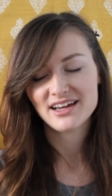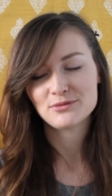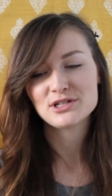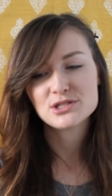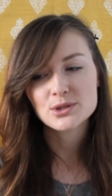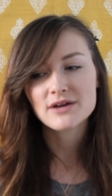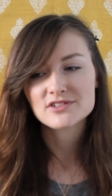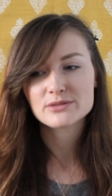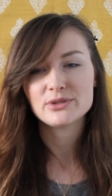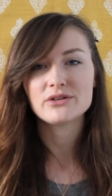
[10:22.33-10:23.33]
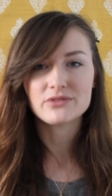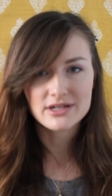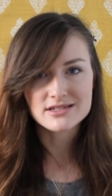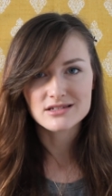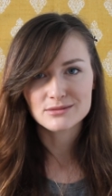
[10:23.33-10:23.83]
we do have to be
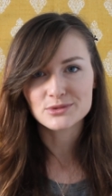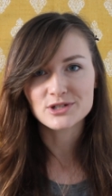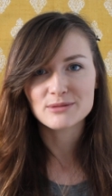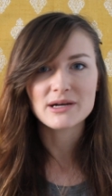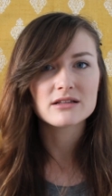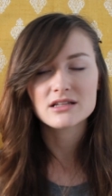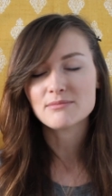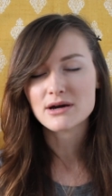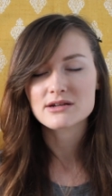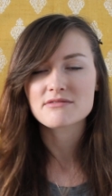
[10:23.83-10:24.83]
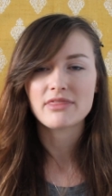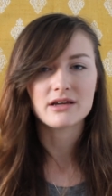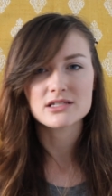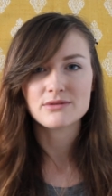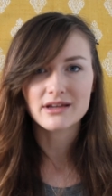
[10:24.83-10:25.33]
reasonable about the amount of
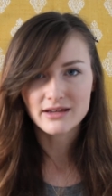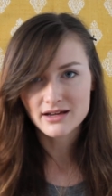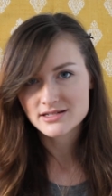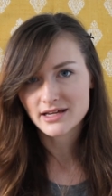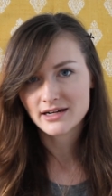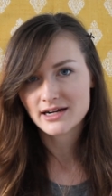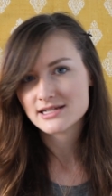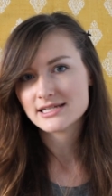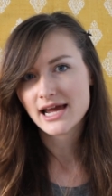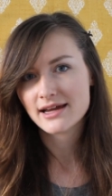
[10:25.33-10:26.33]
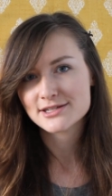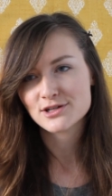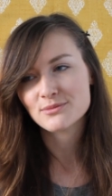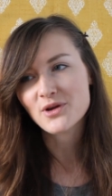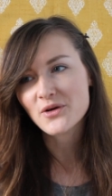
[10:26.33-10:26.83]
things we can get done in a day.
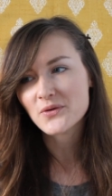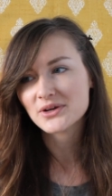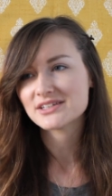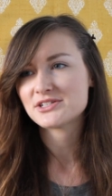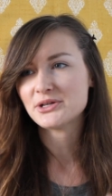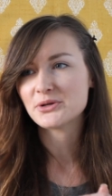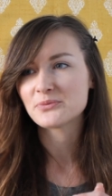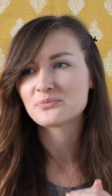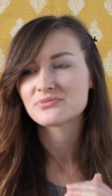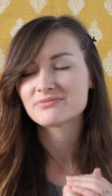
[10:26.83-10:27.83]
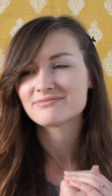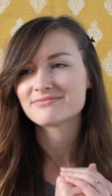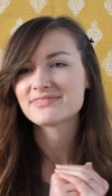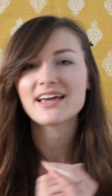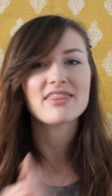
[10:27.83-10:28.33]
So I'm not going to
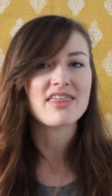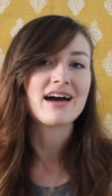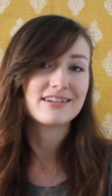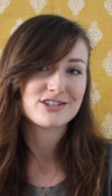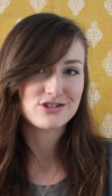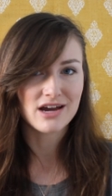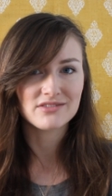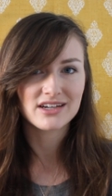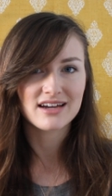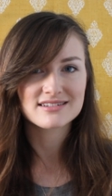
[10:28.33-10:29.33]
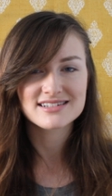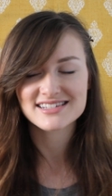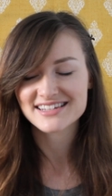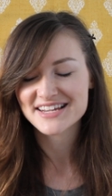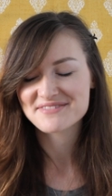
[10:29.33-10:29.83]
get that
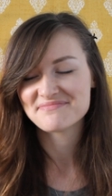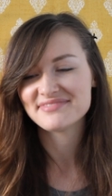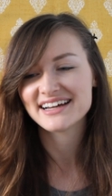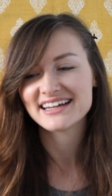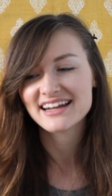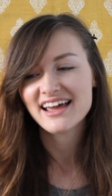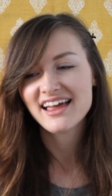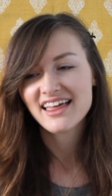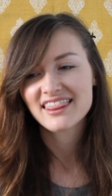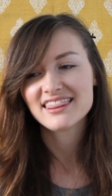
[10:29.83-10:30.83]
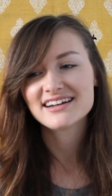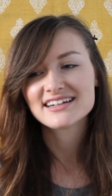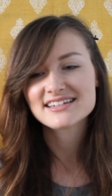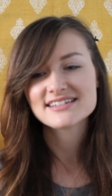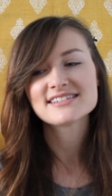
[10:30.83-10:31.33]
extravagant, but there
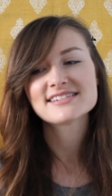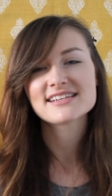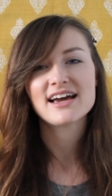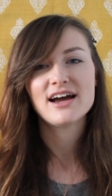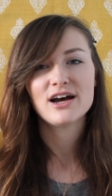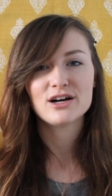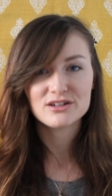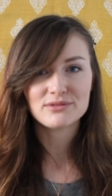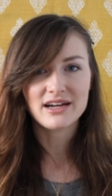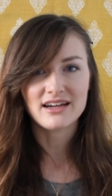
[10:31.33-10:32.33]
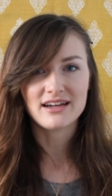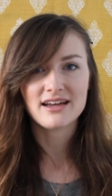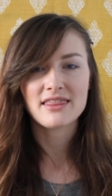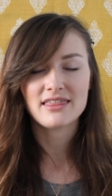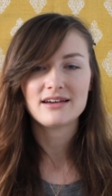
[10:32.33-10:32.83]
is a way
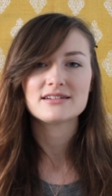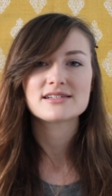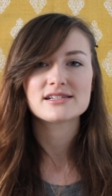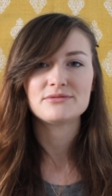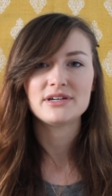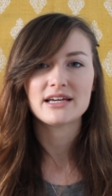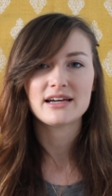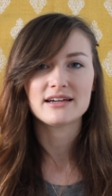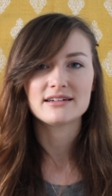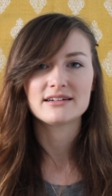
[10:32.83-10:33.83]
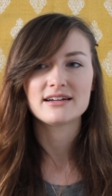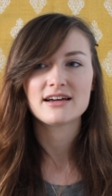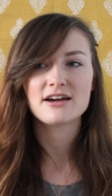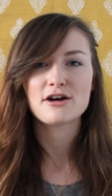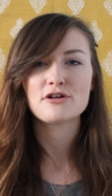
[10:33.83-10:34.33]
that we can
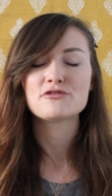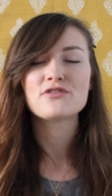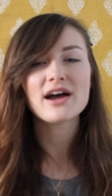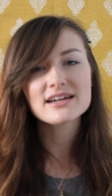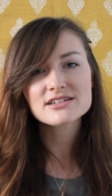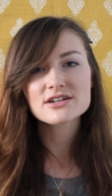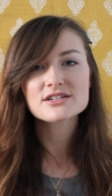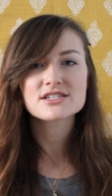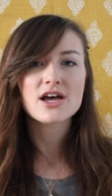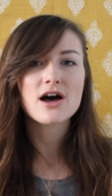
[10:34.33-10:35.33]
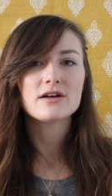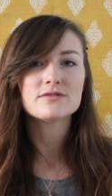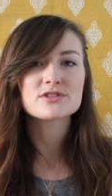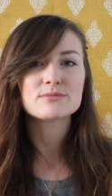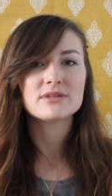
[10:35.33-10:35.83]
find
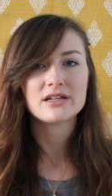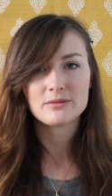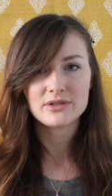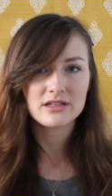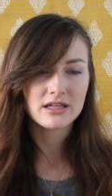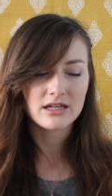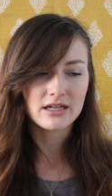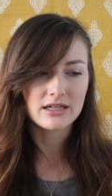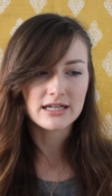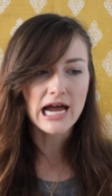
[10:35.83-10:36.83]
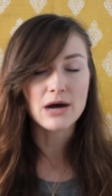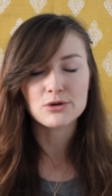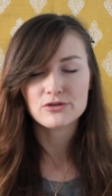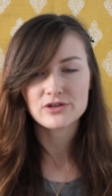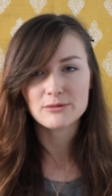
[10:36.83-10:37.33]
ourselves manipulating
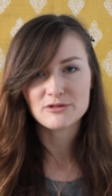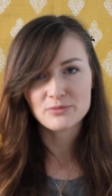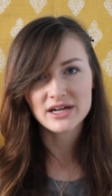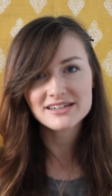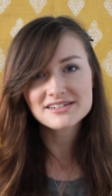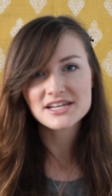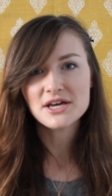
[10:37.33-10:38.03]
our frame of mind